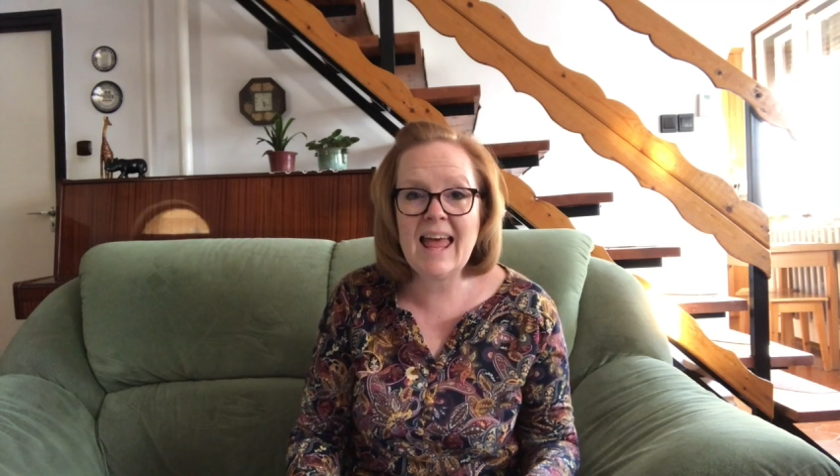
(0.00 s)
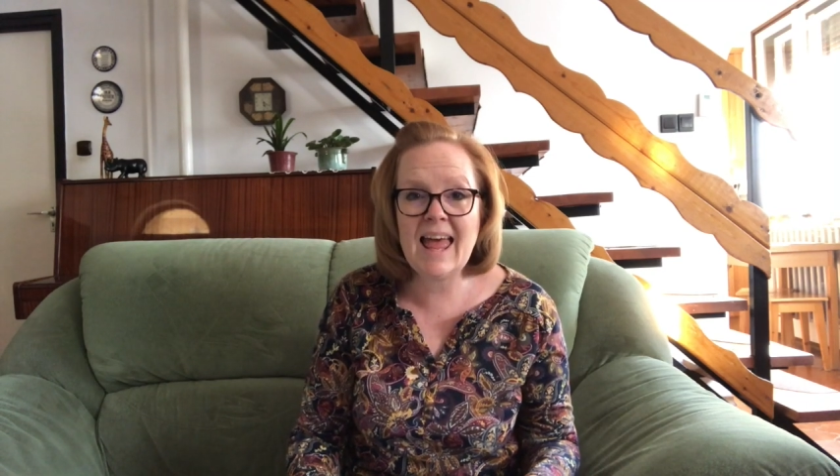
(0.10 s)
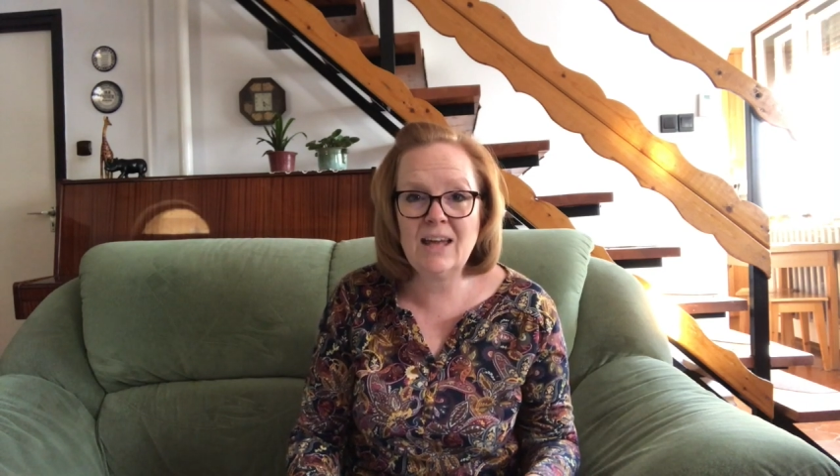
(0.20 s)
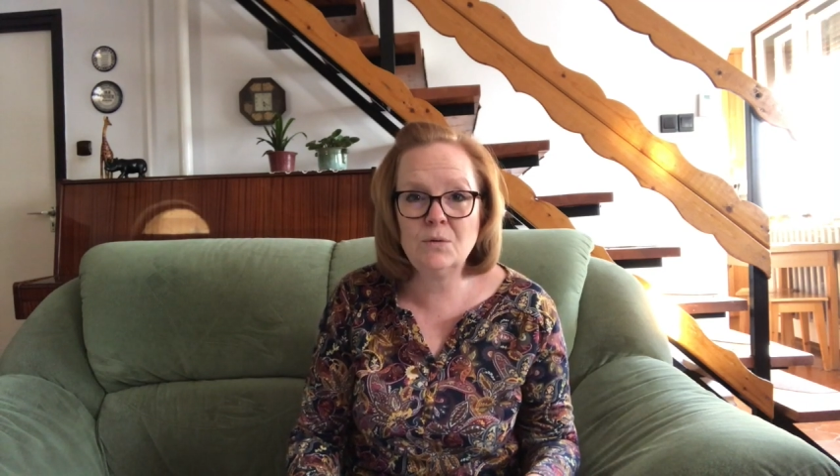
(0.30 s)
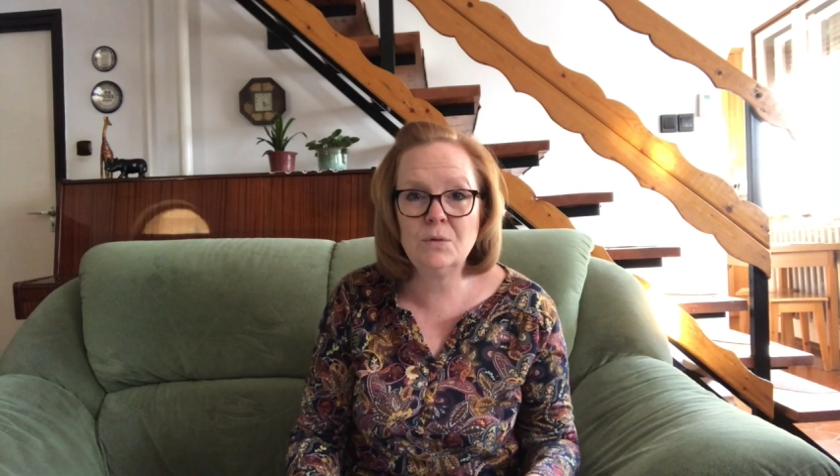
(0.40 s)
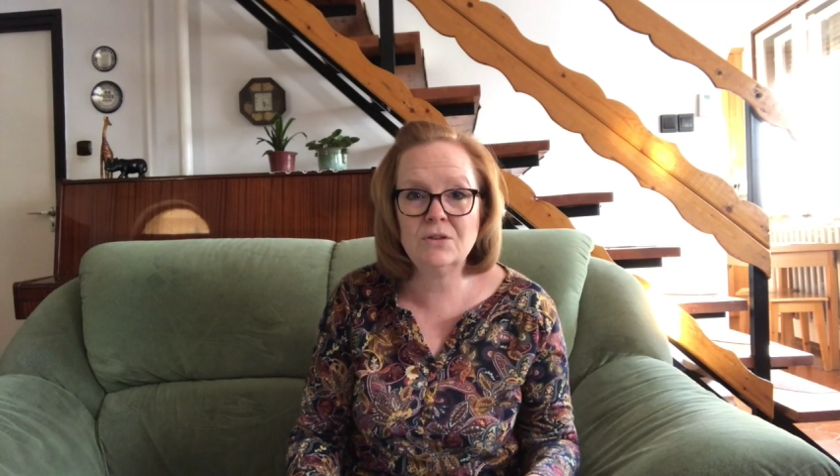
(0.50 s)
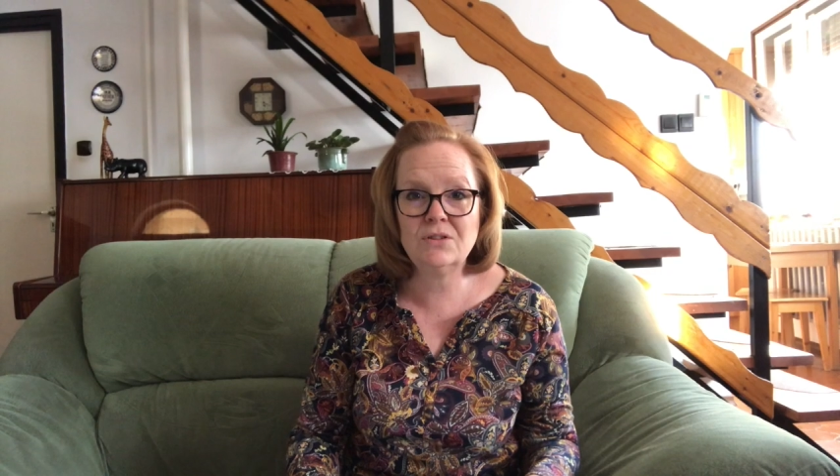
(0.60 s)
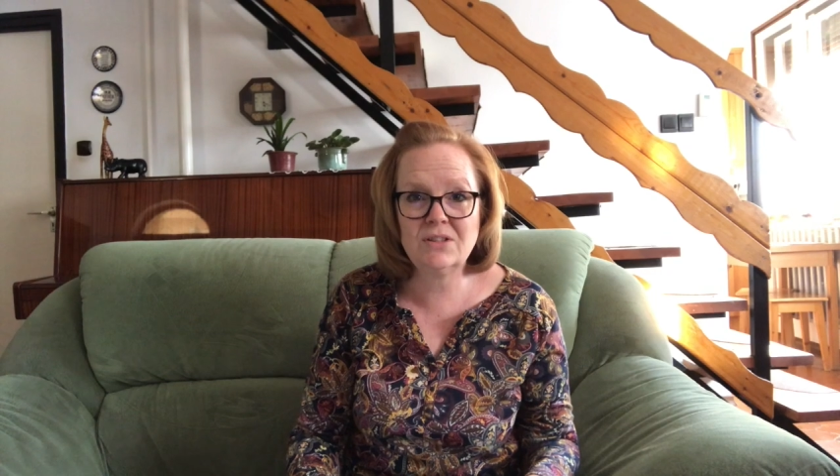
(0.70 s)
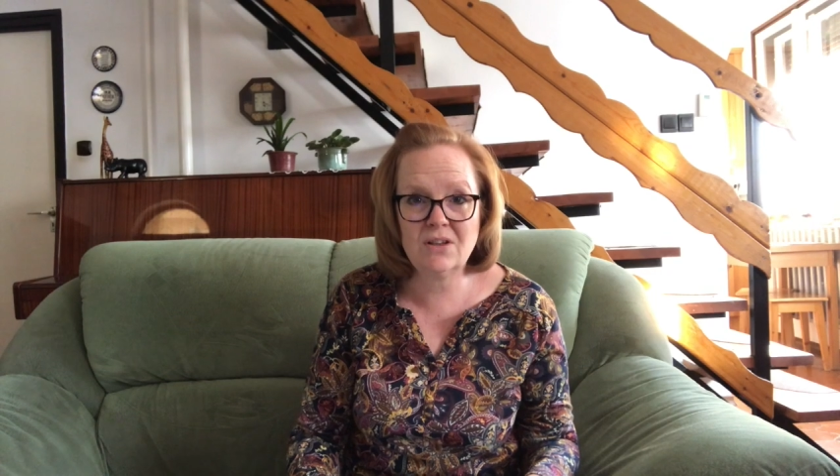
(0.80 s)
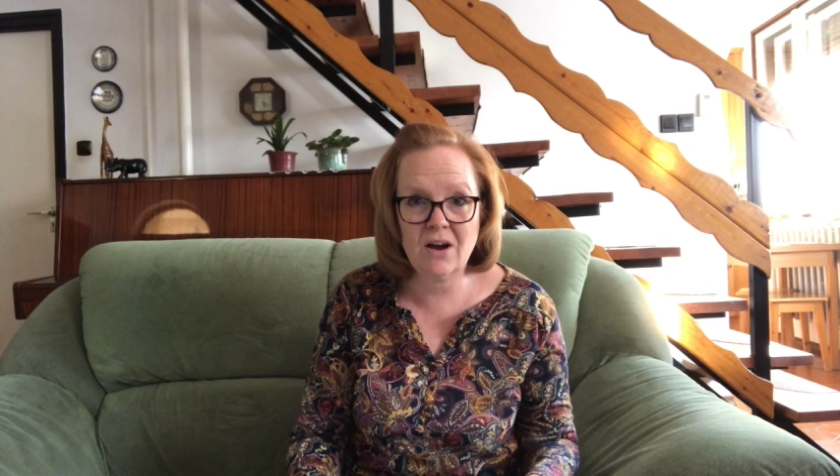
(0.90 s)

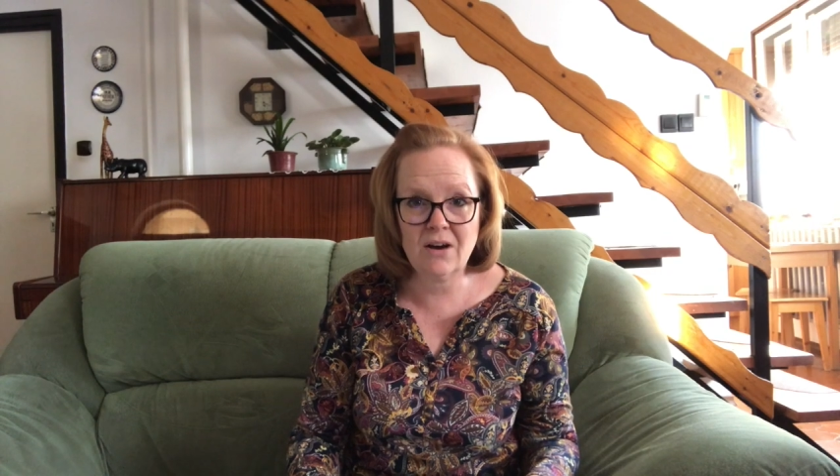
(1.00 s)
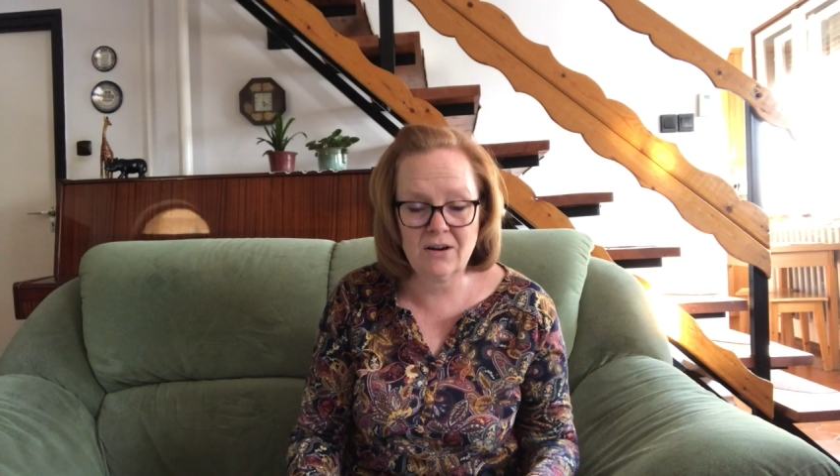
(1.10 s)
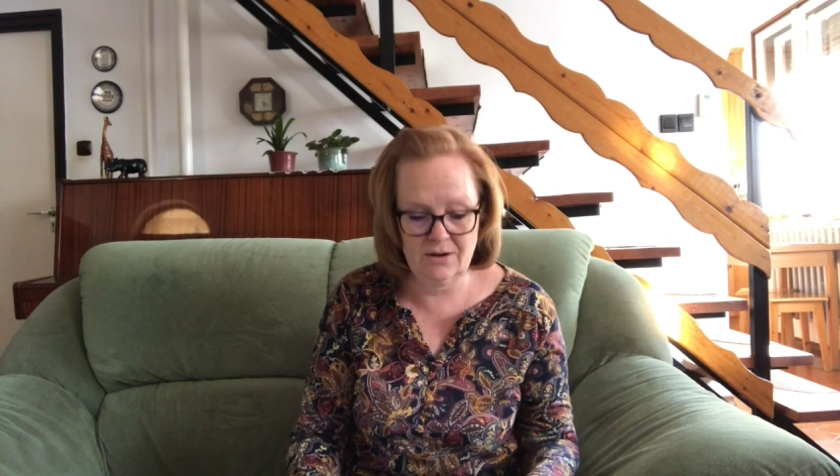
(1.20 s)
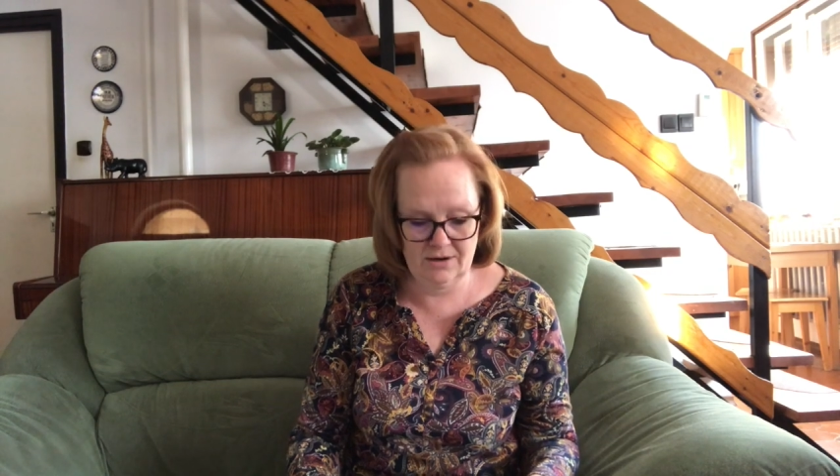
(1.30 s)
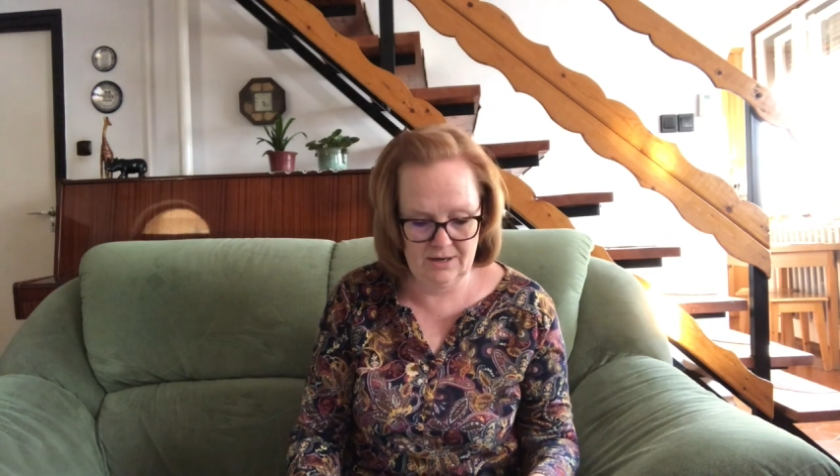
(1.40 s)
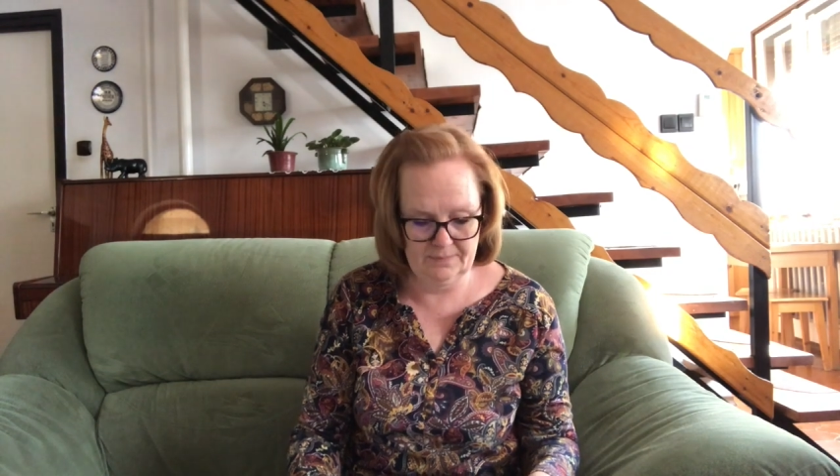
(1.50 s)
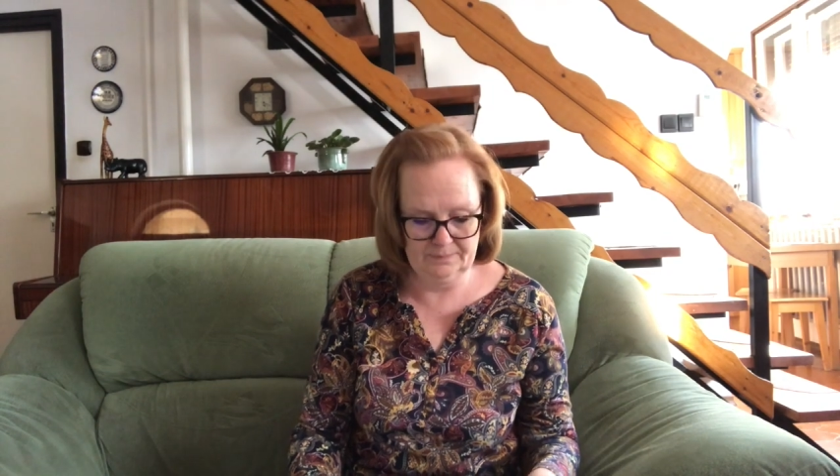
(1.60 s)
Edward's yard?